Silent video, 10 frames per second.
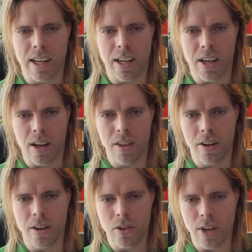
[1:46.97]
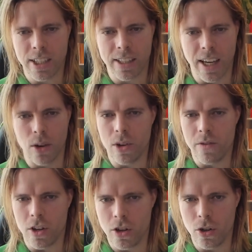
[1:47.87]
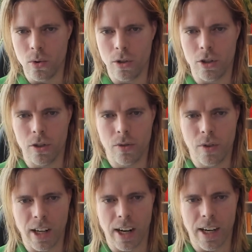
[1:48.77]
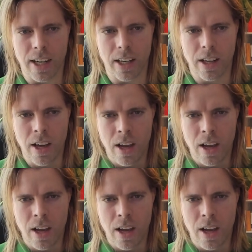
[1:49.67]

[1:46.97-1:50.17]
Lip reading: another rest day or even two should you feel like it.